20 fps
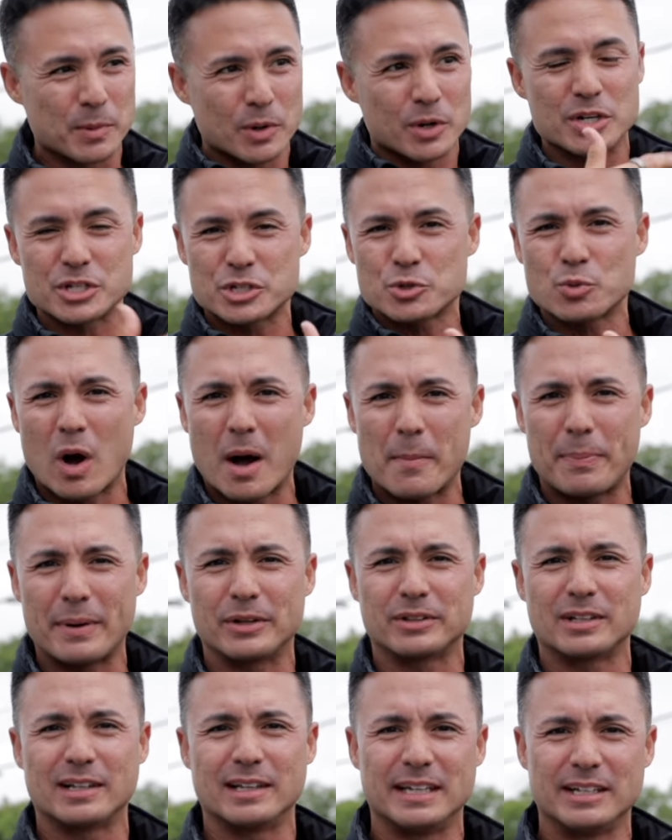and we're going to swap
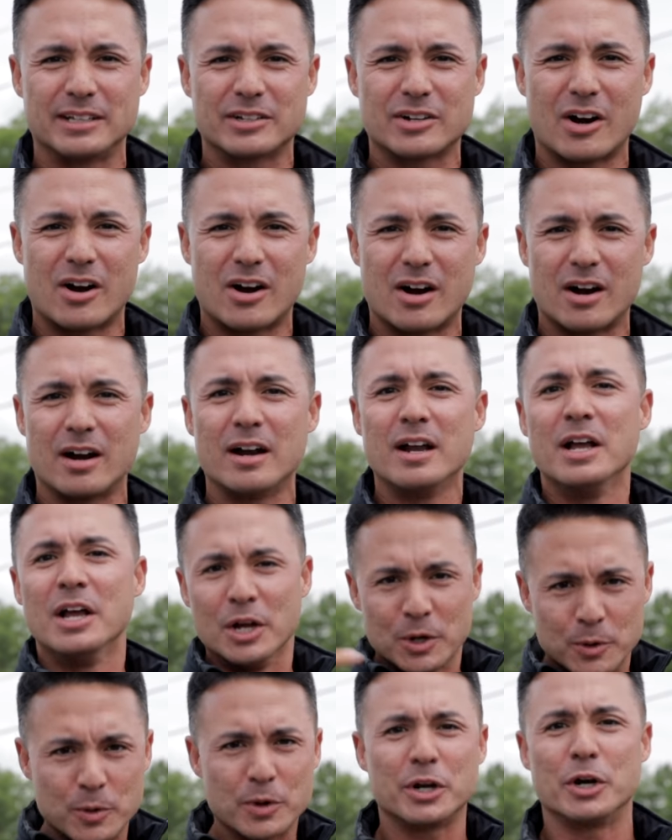out the lead car.
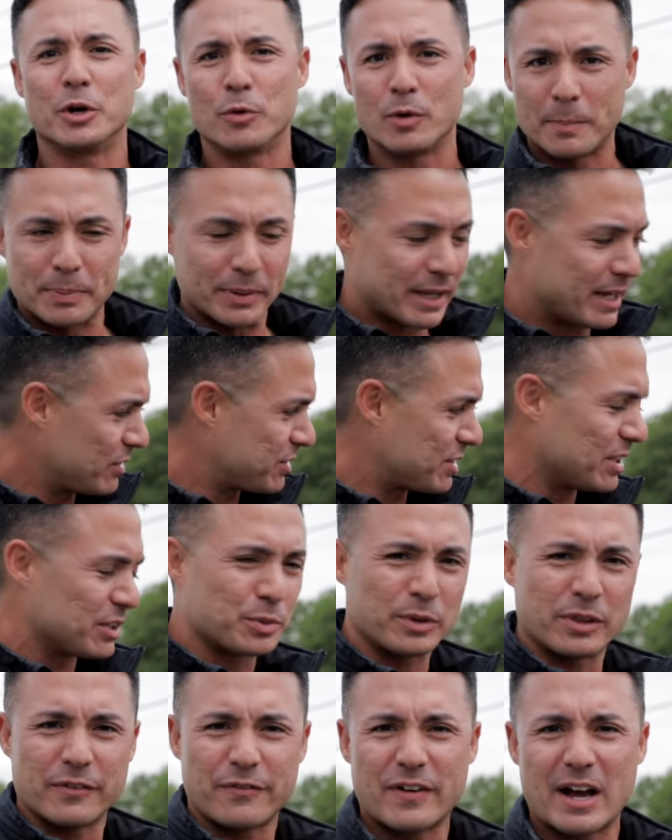We're going to replace
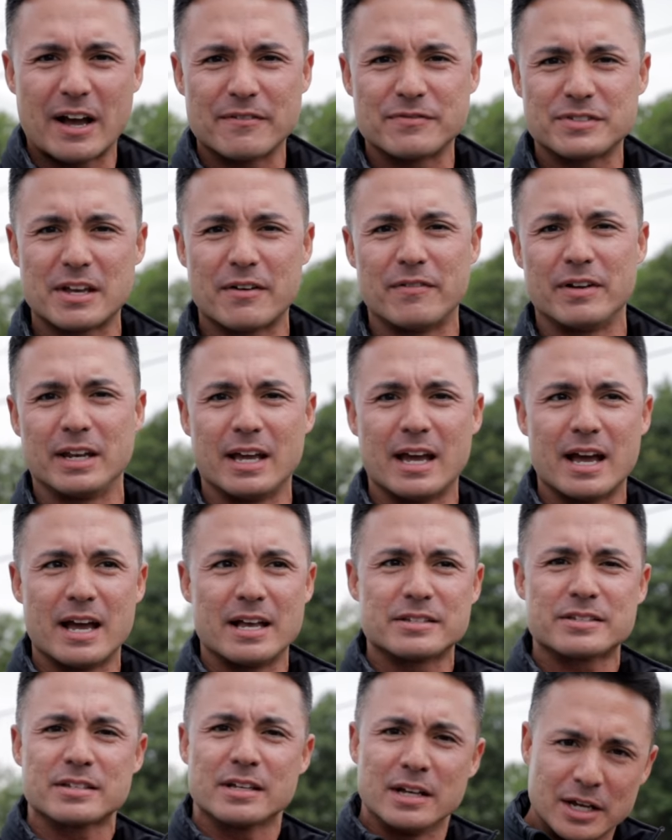this with a
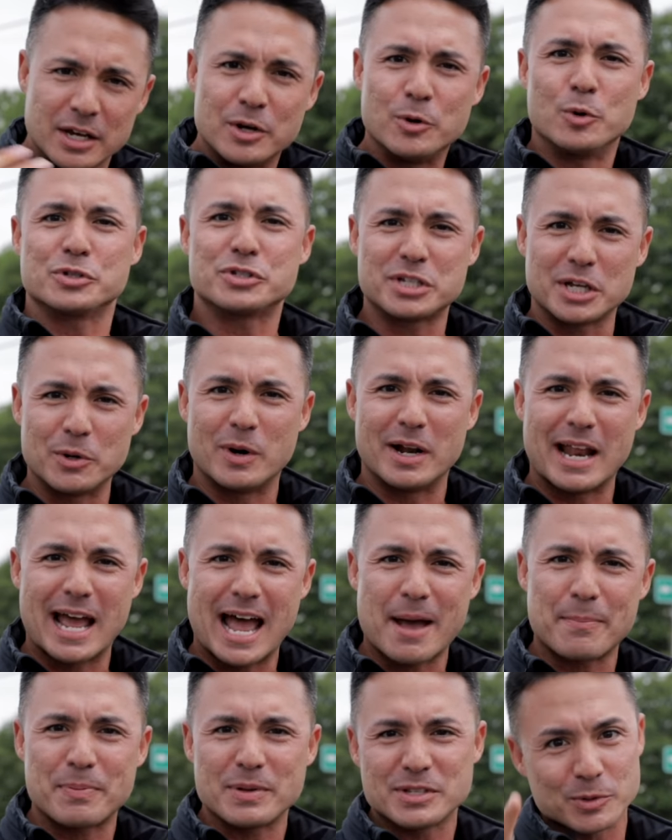570S. We'll see what
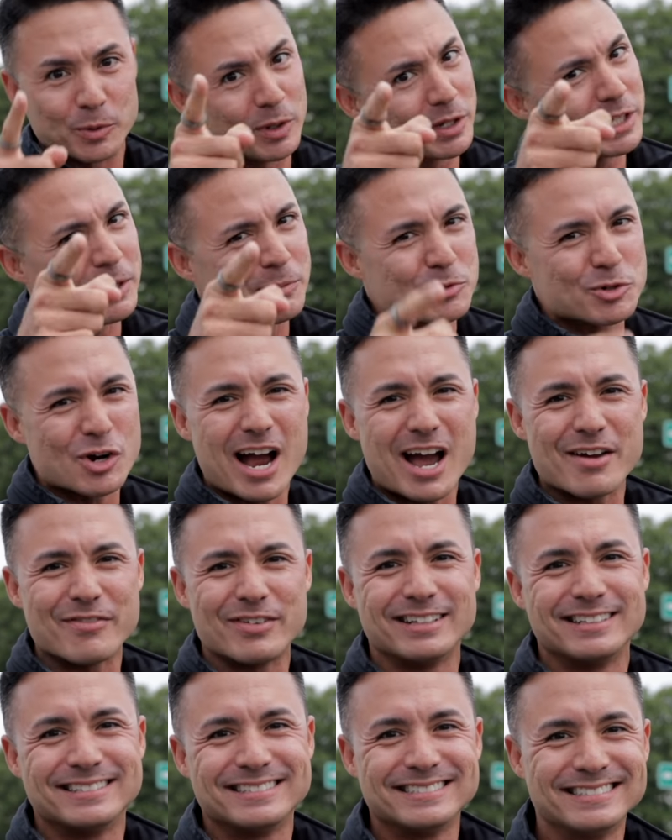happens, and we'll keep
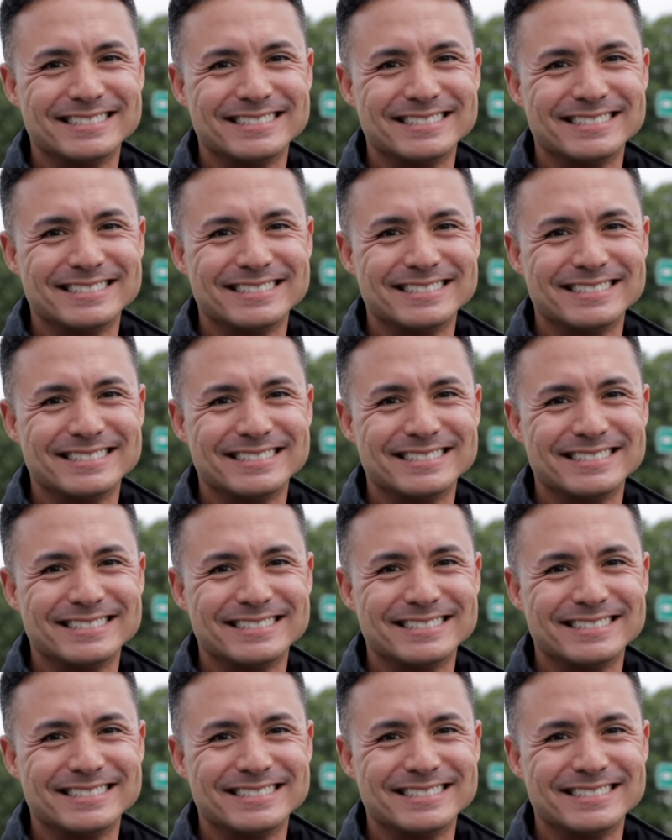driving.